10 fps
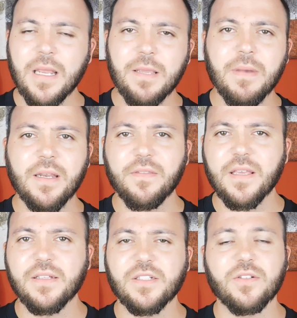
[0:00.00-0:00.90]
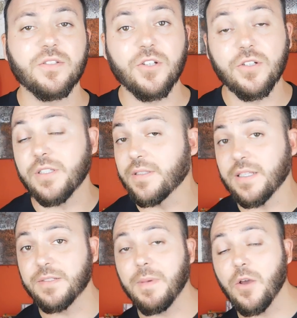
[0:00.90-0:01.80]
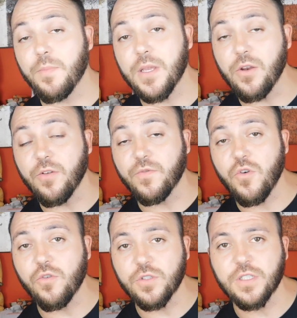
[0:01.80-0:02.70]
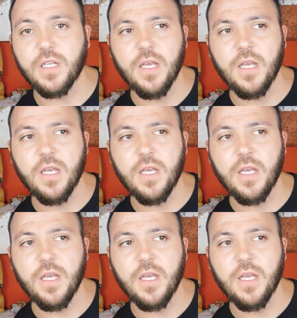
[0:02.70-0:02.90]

many, many things are dirty. That's my opinion, of course.